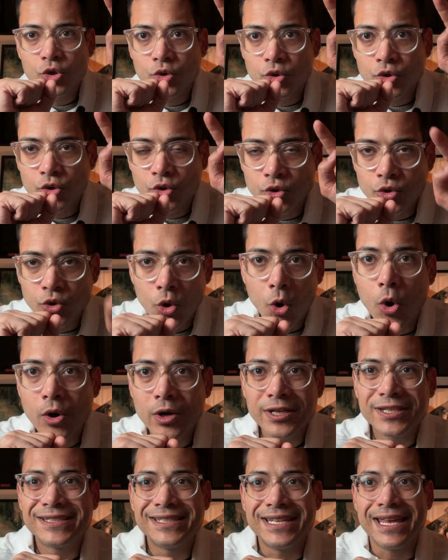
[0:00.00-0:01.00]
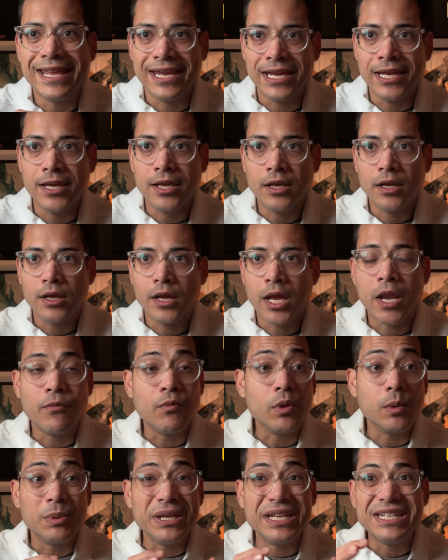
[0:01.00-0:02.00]
your city and
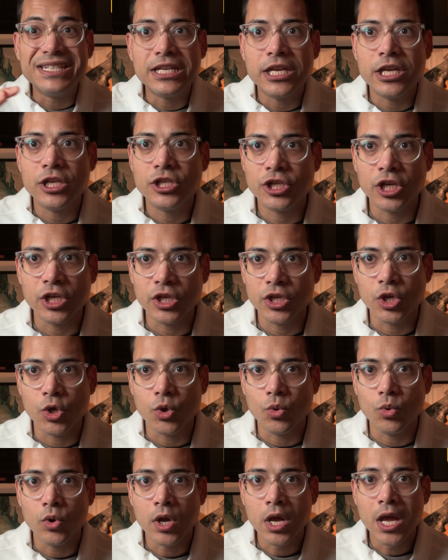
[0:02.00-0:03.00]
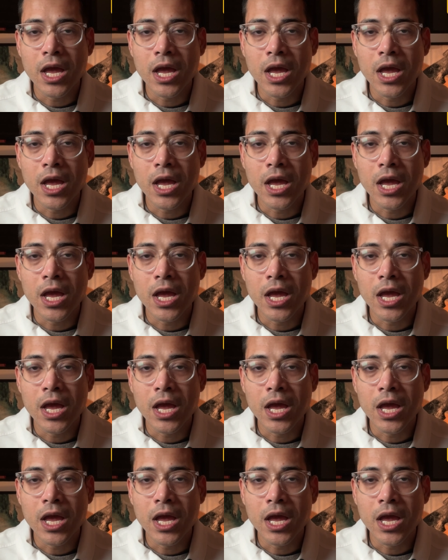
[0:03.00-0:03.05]
we'll be teaching you,